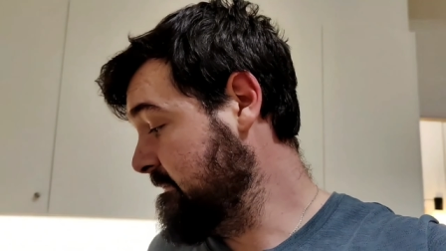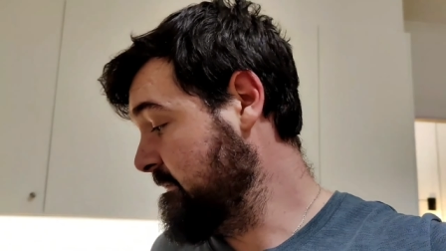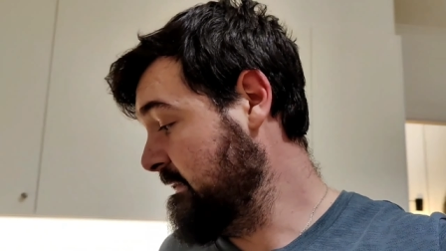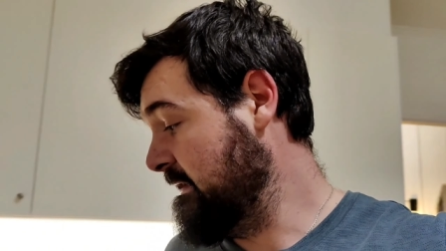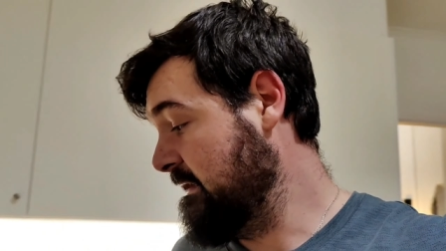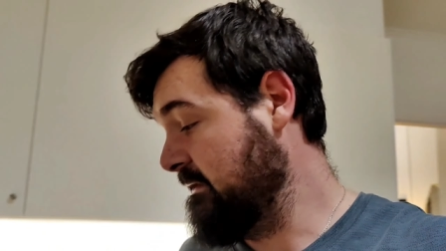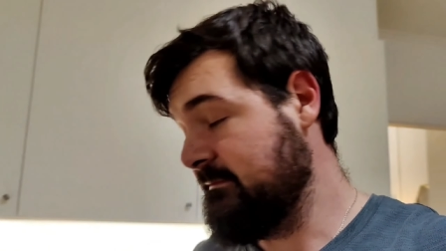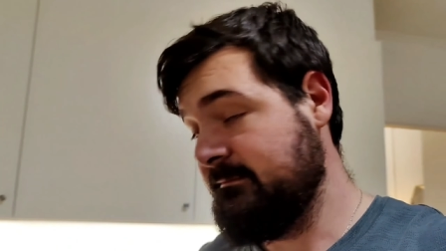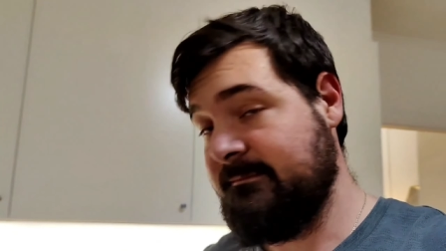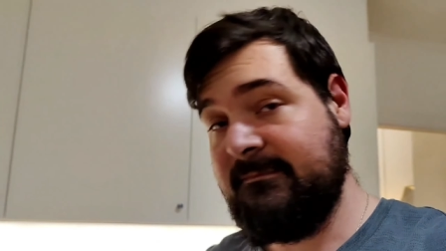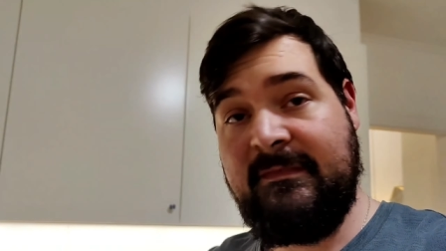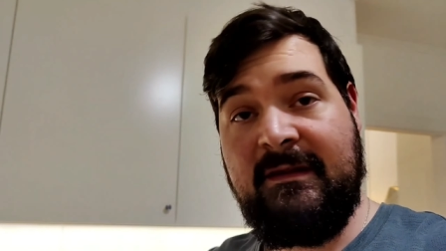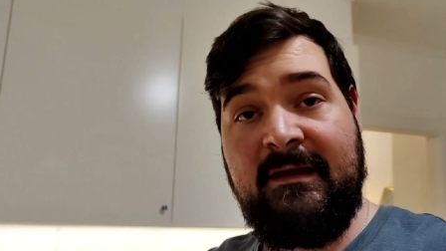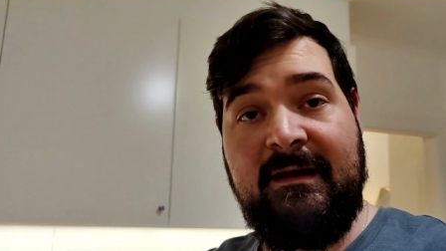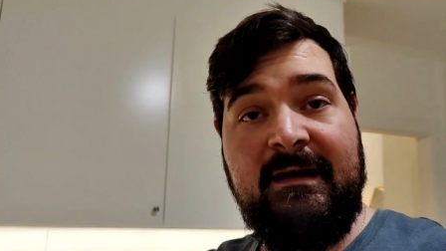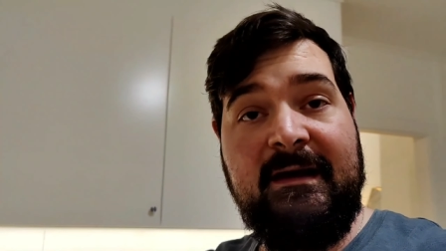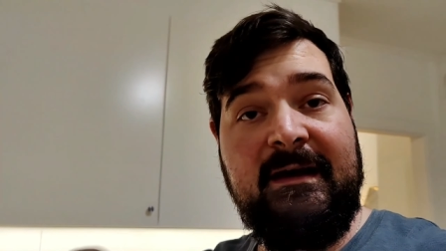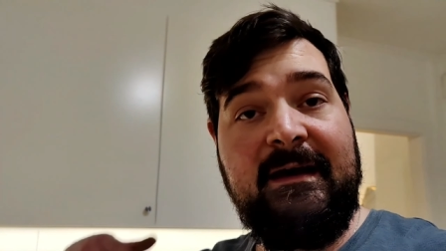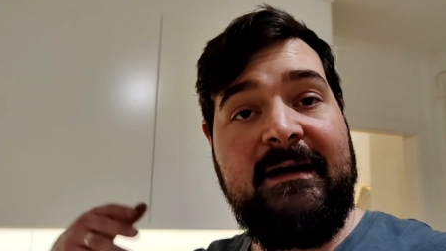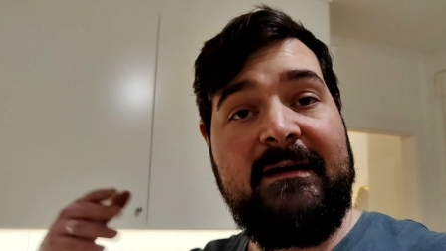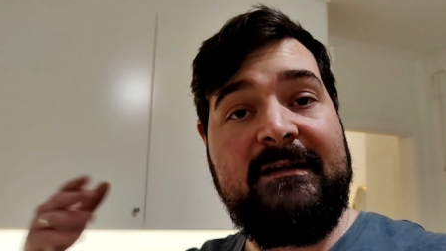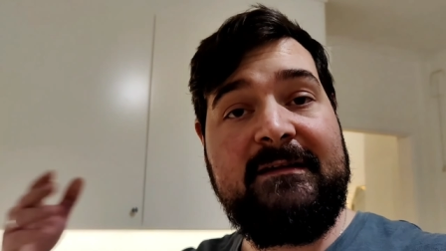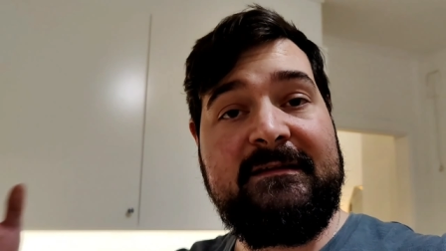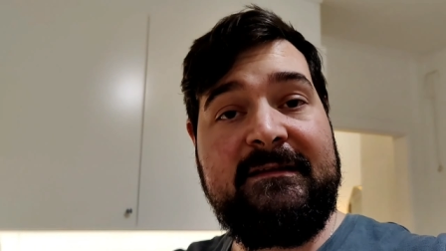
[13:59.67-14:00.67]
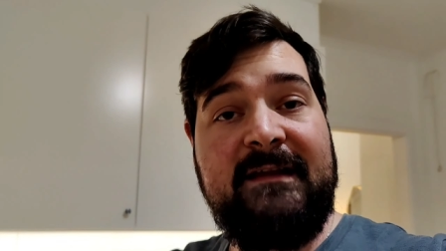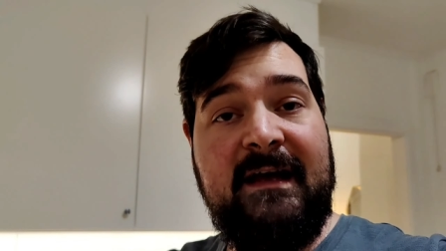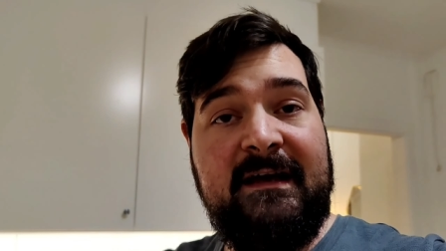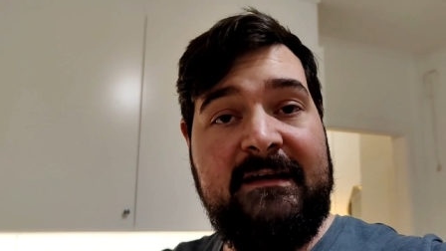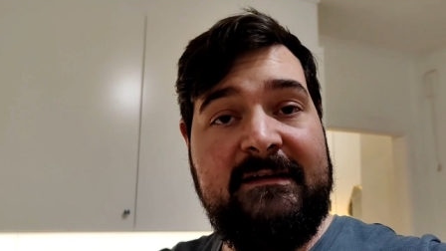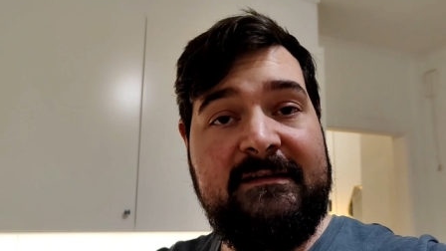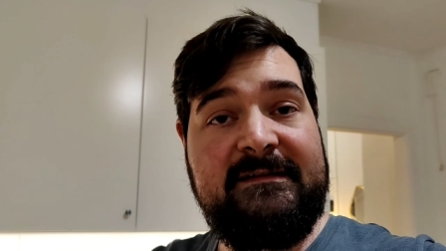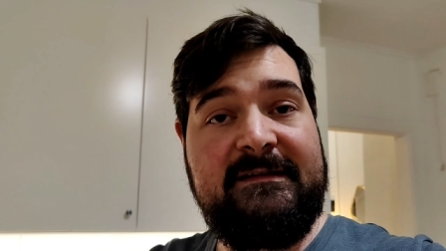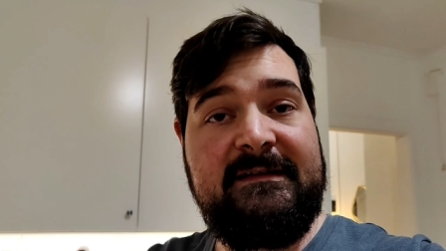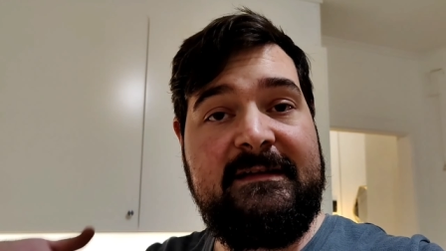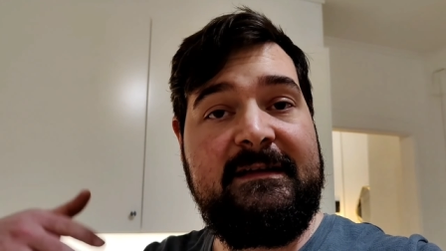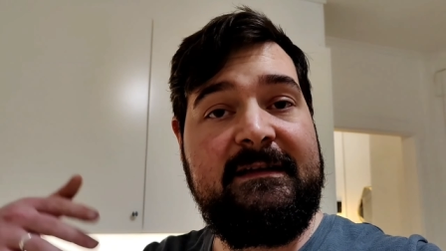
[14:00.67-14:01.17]
well,
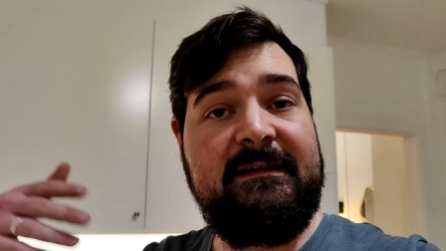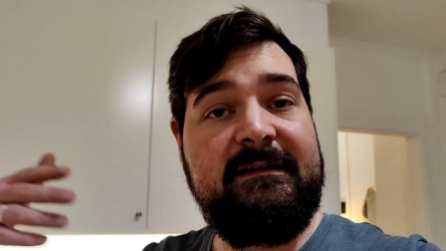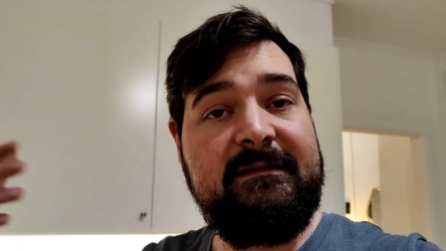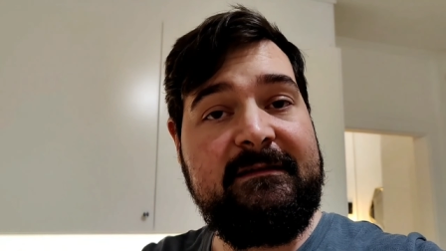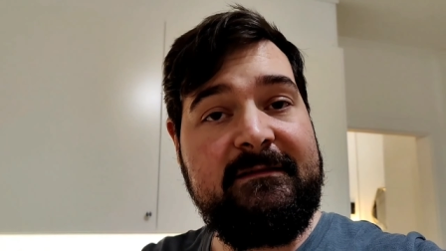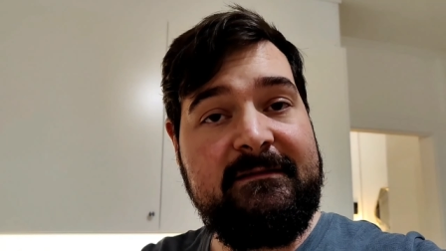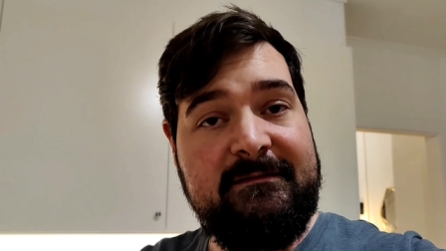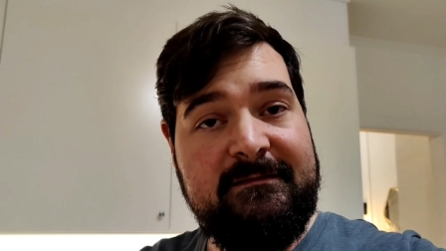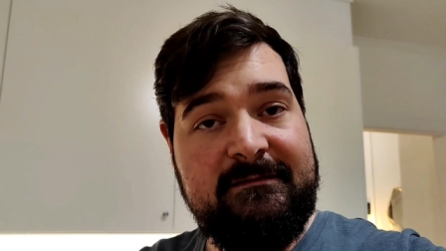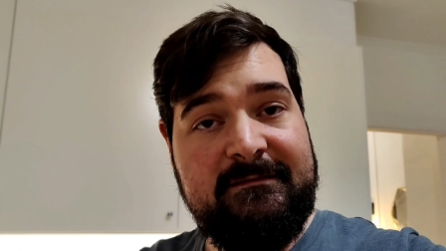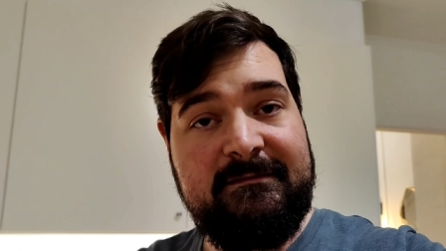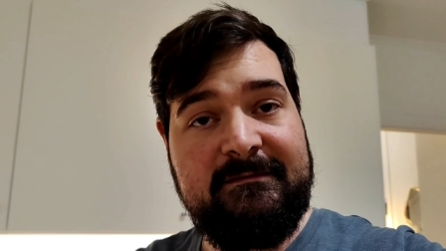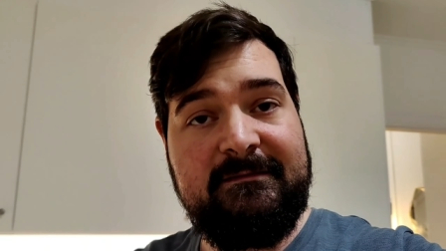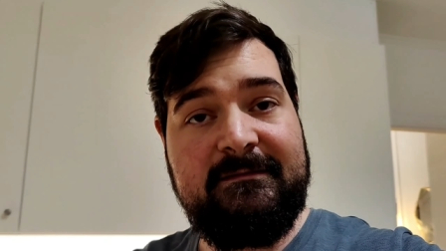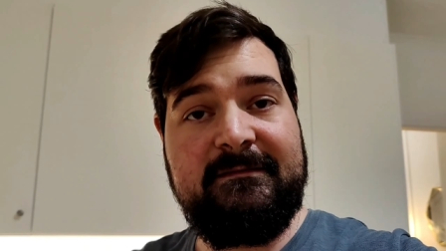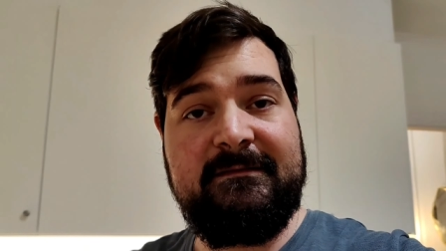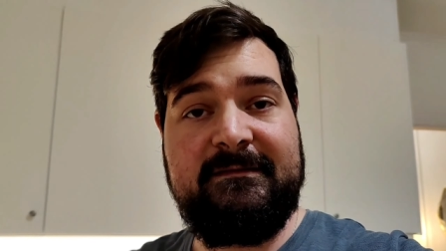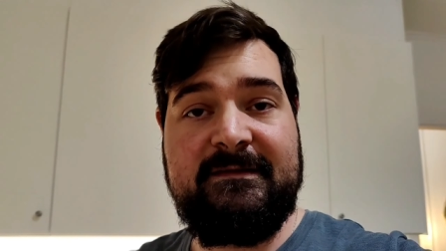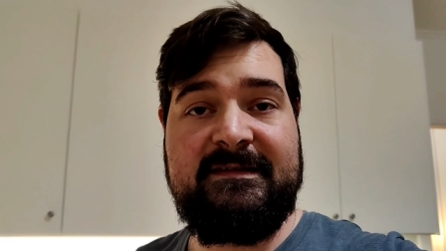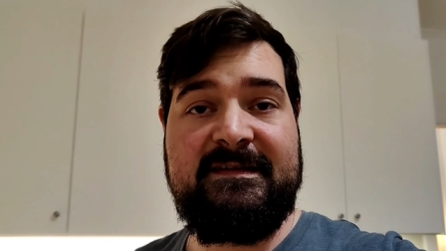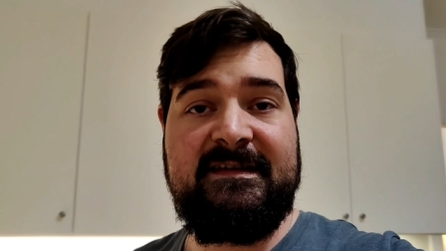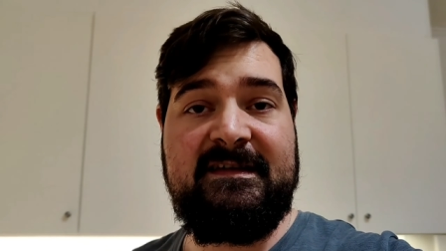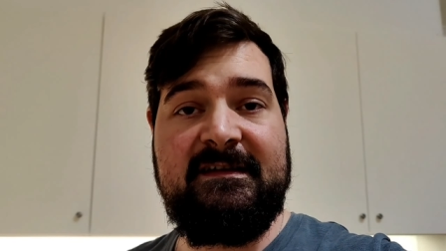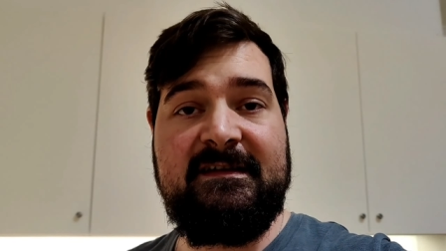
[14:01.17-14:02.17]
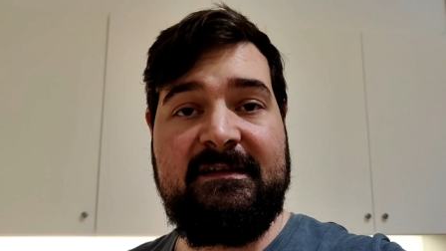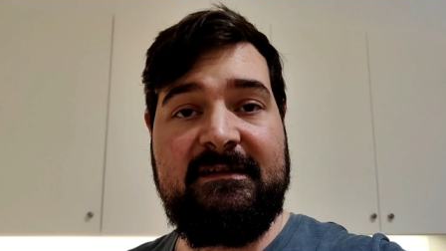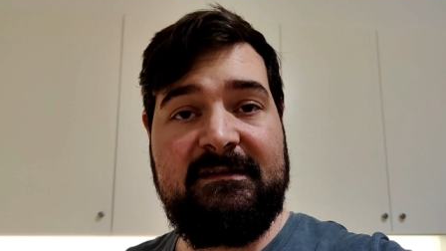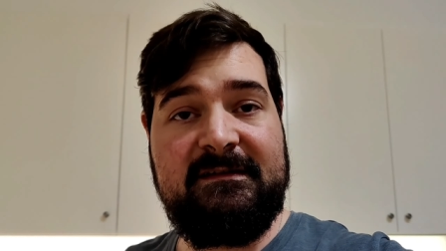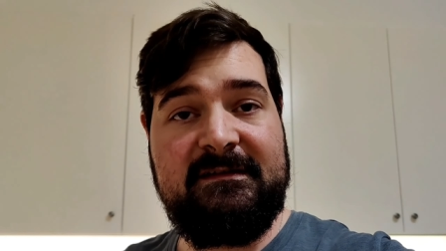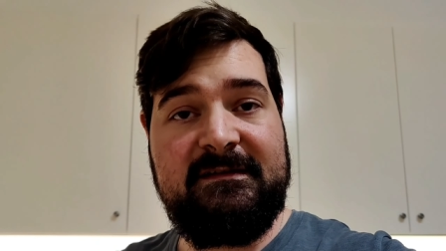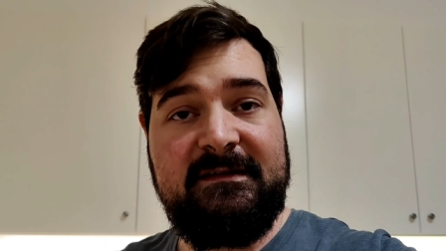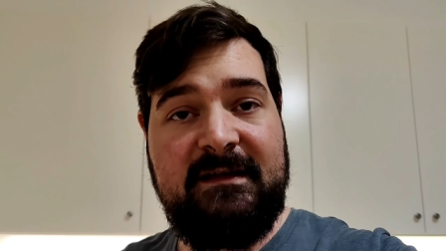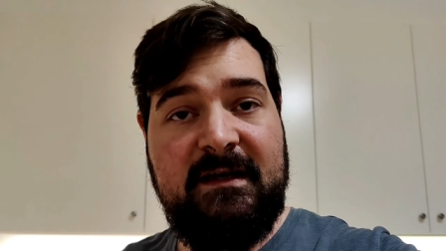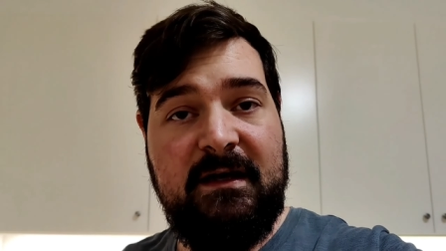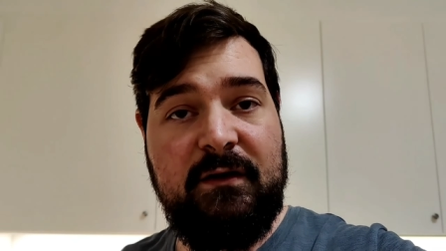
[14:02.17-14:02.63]
nicely sealed,